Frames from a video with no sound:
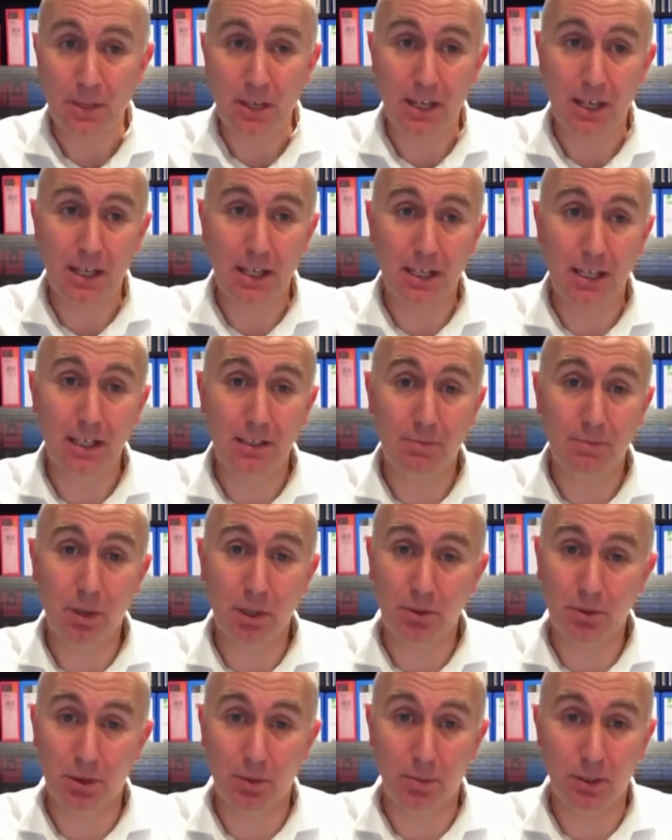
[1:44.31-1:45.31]
It's
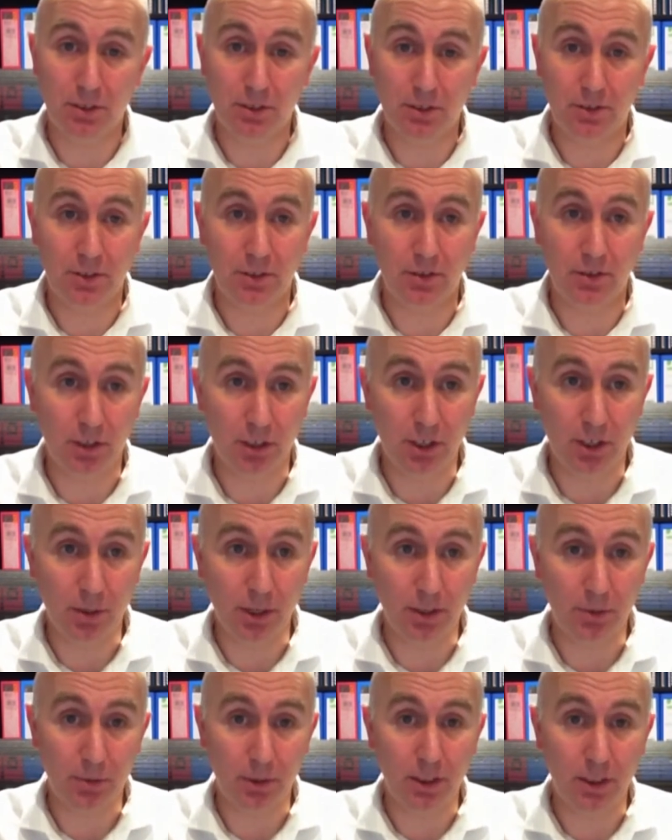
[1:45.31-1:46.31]
most of the businesses in the
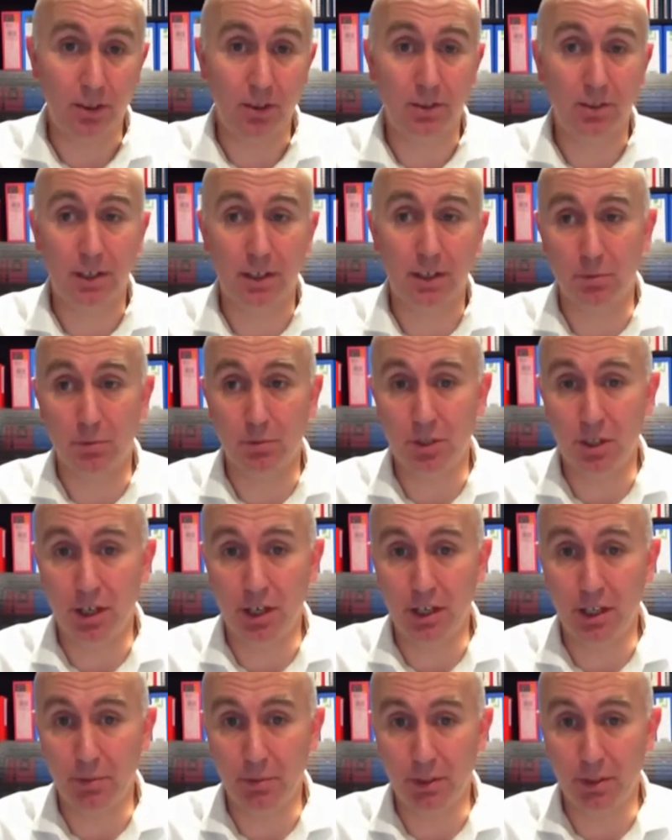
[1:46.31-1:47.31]
U.S., but it does have some
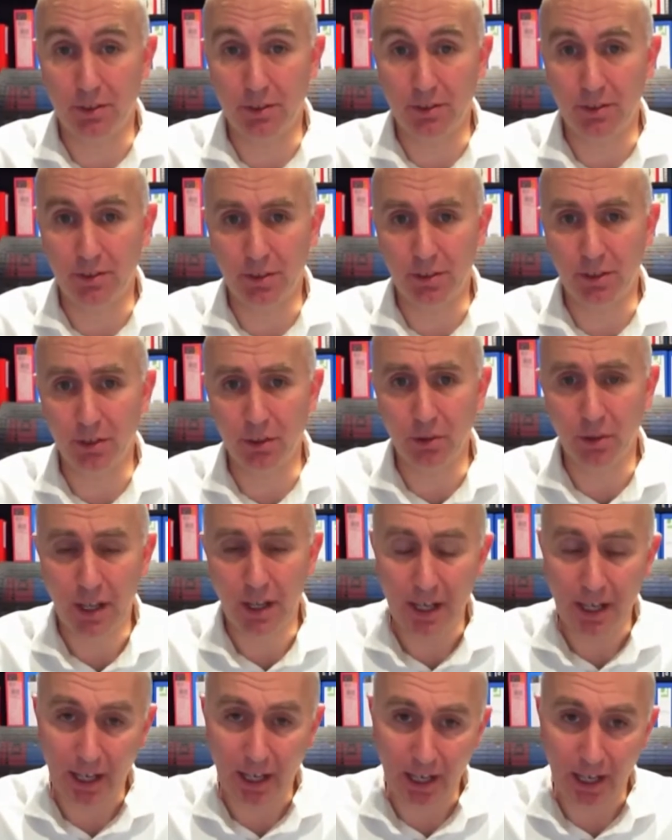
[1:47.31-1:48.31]
China business too.
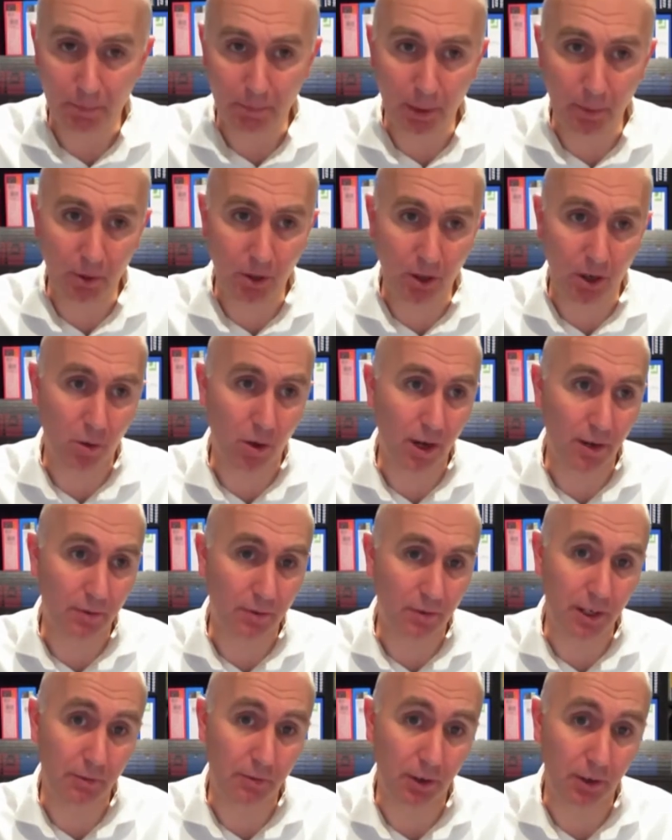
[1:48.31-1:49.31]
People got quite
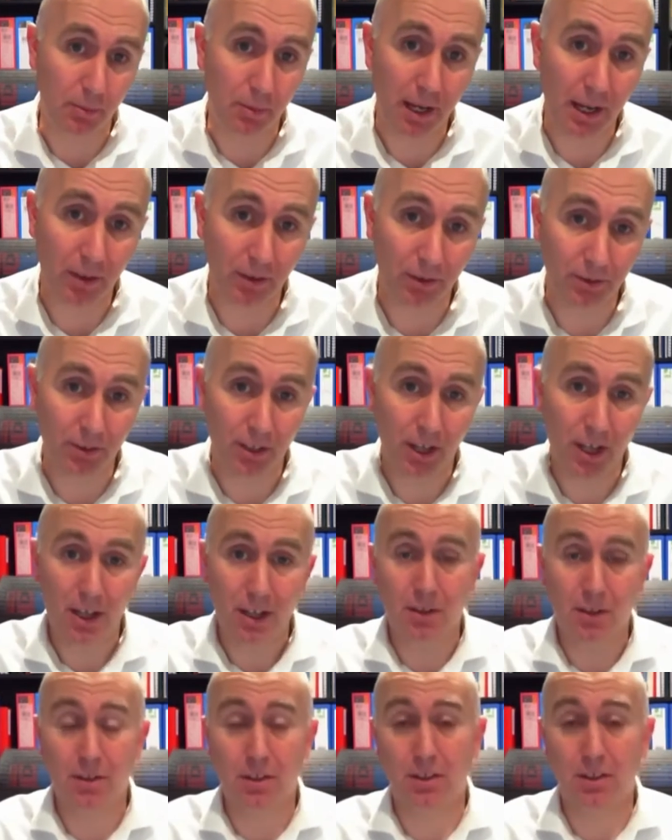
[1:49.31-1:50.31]
fearful about
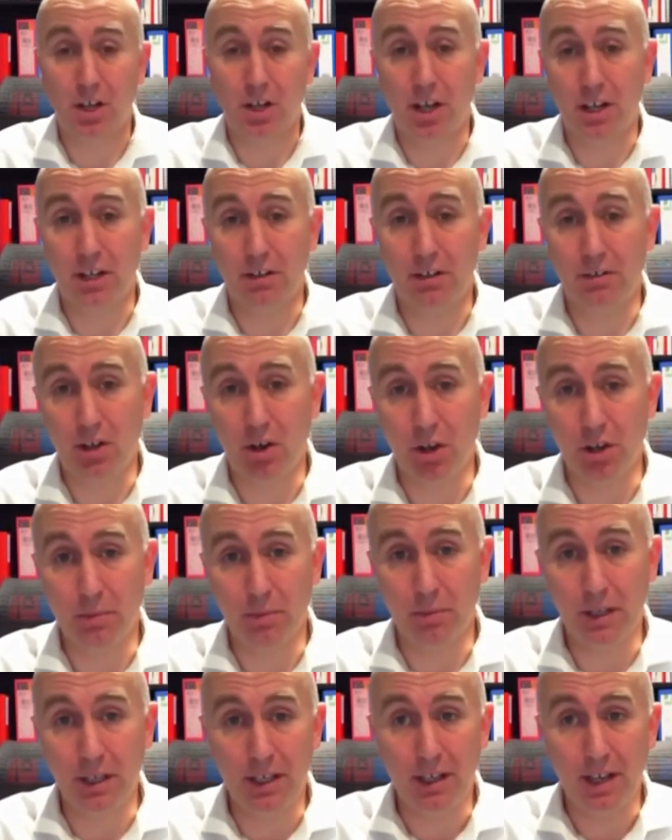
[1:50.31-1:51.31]
the China
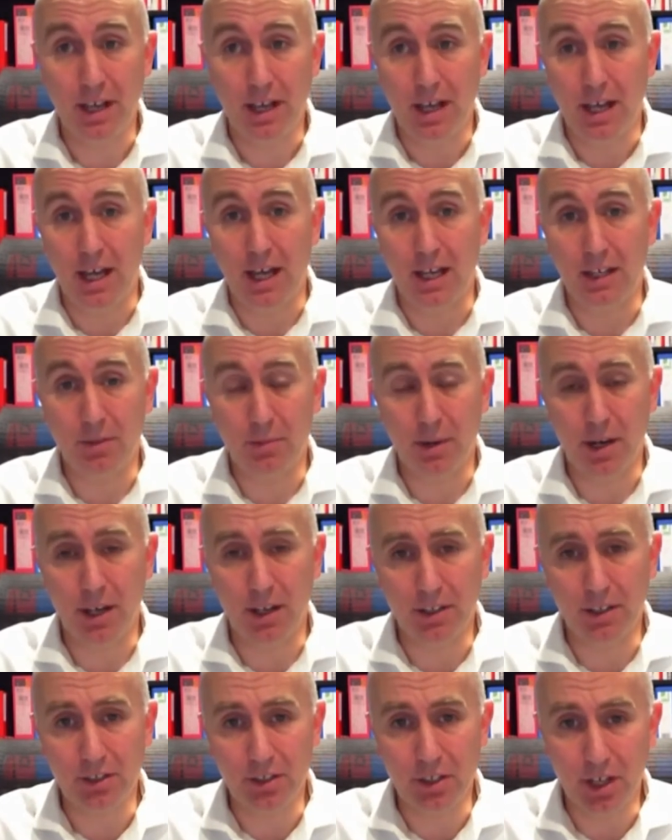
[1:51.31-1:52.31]
economy,
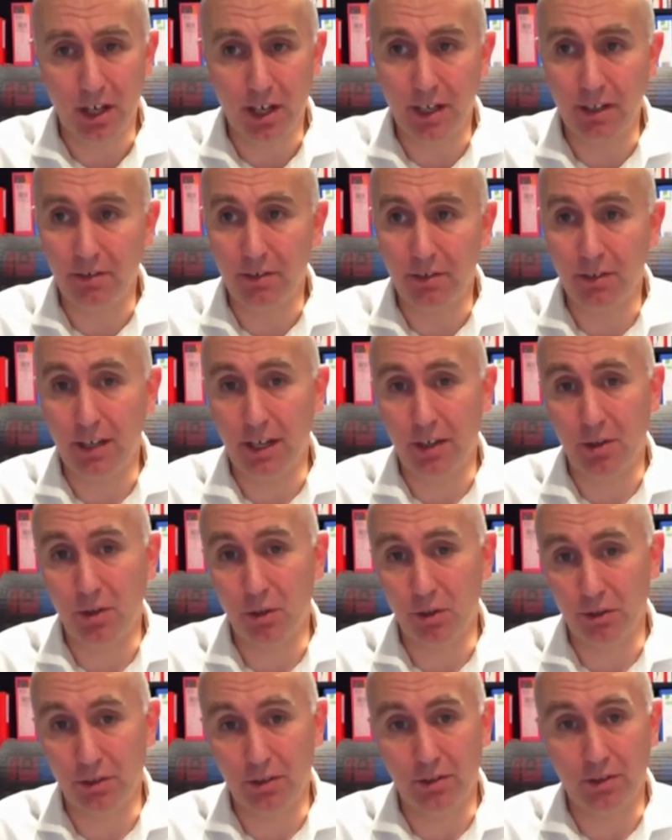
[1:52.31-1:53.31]
demand in China, and that
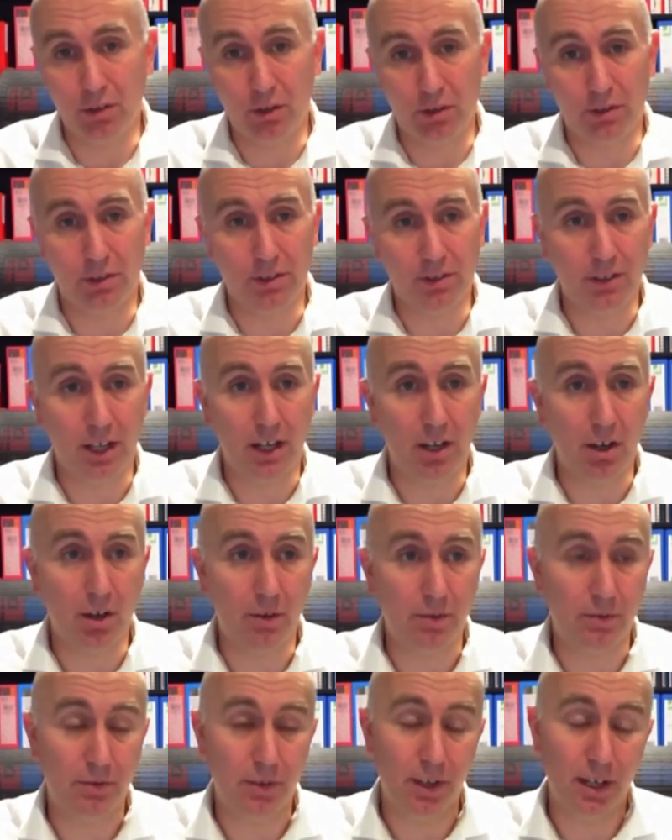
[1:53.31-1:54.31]
caused the stock to sell
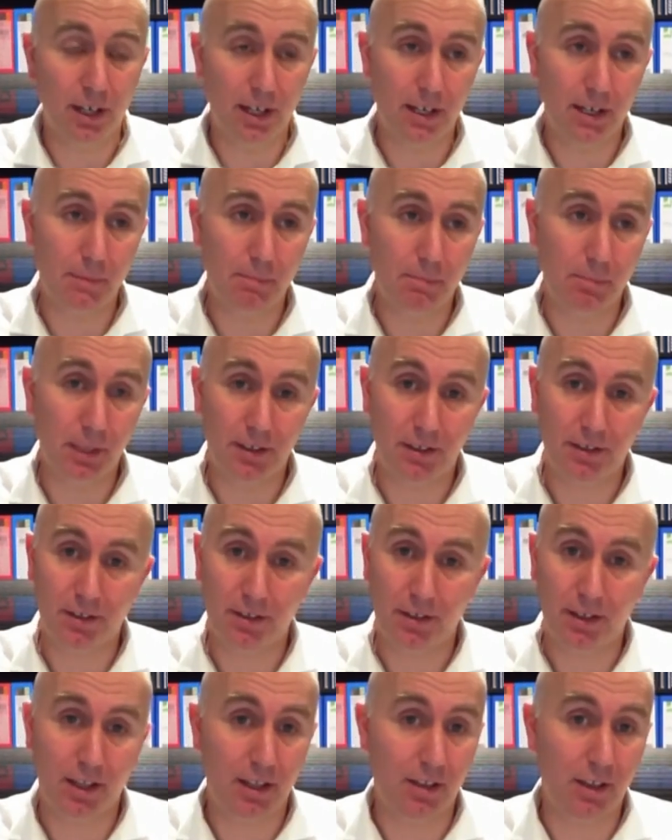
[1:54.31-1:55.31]
off. But
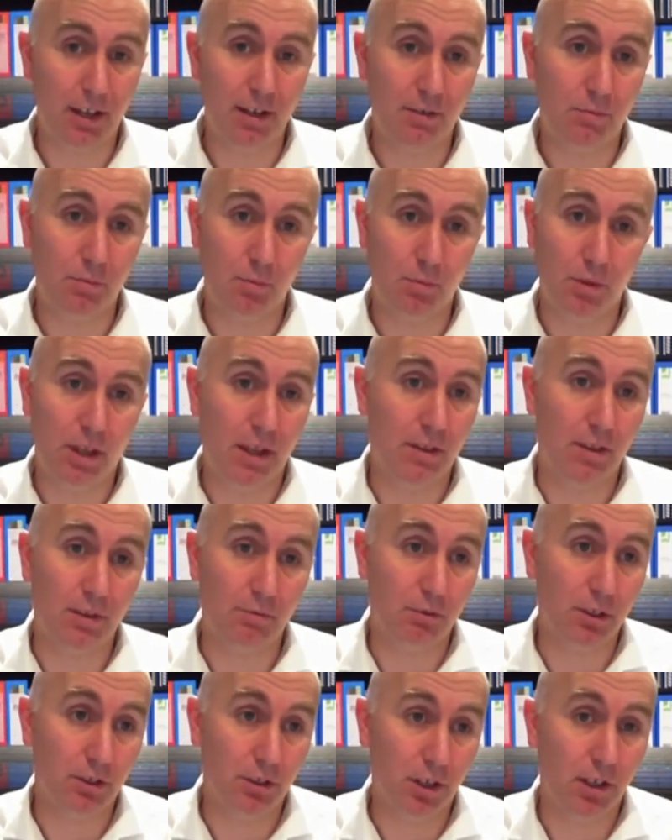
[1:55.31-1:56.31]
then the
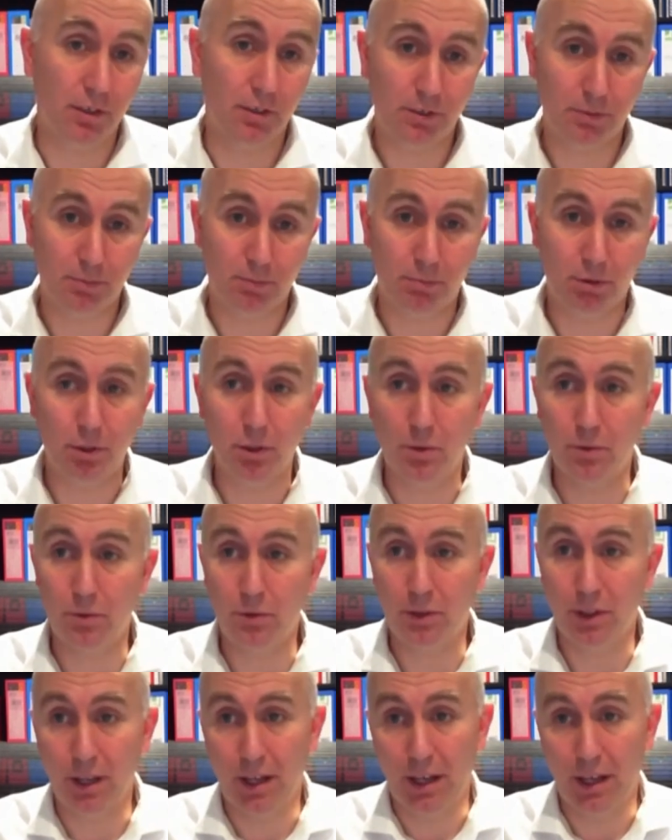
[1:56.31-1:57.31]
results
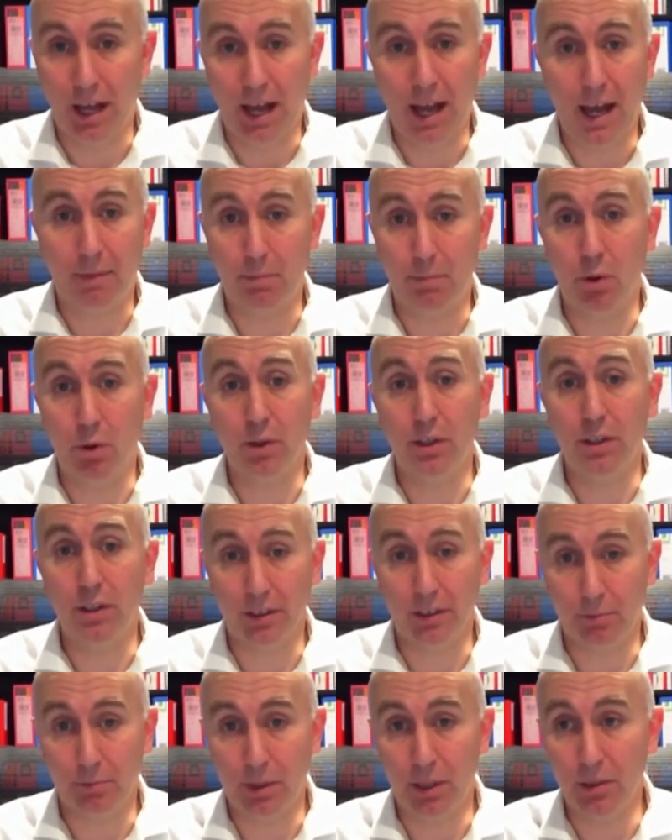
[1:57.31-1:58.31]
proved a point, I
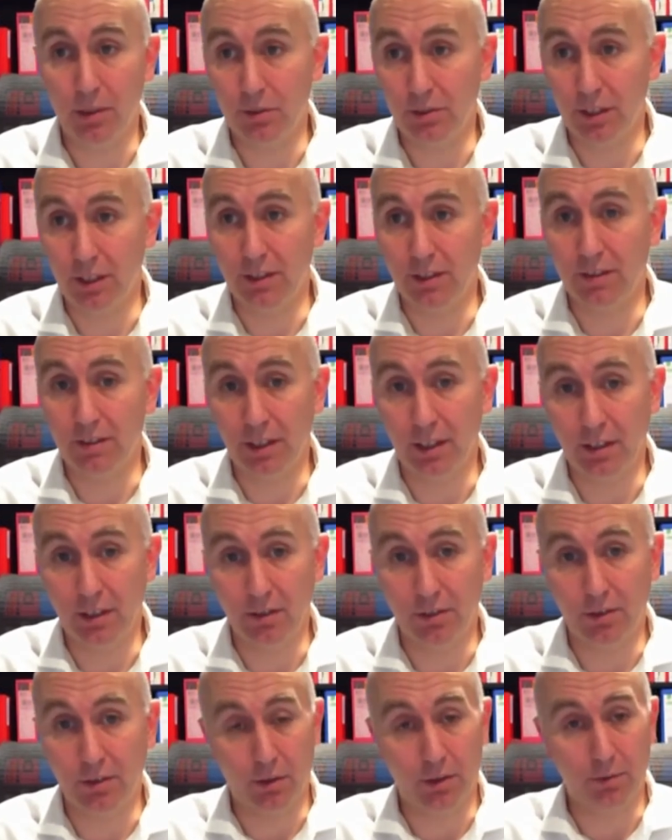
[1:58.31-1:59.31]
suppose, and the
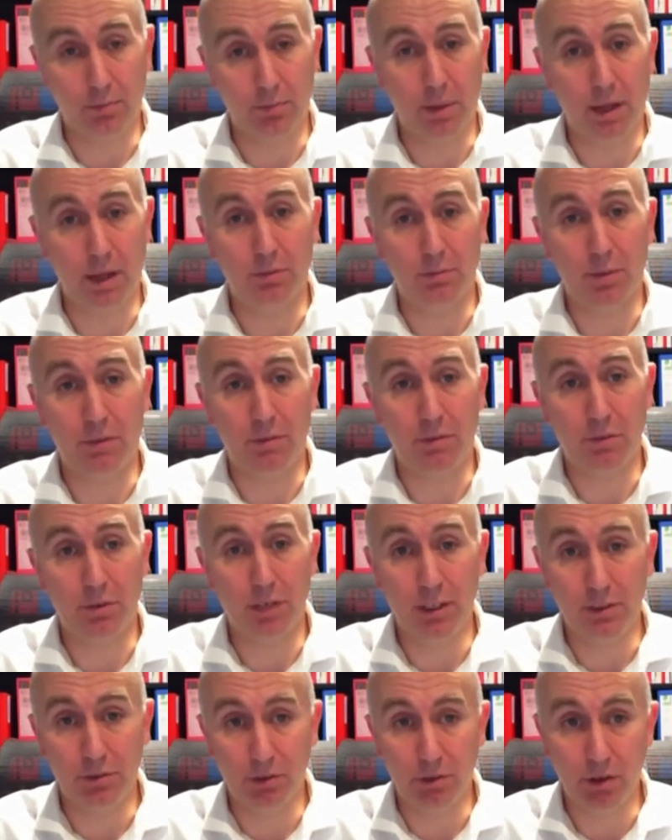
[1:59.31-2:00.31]
stocks have bounced back
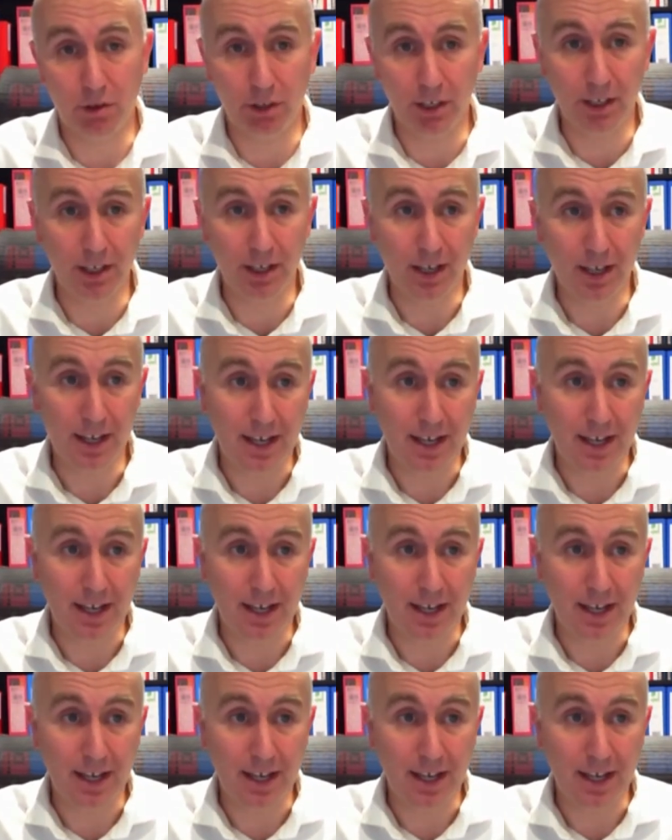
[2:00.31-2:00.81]
really strongly.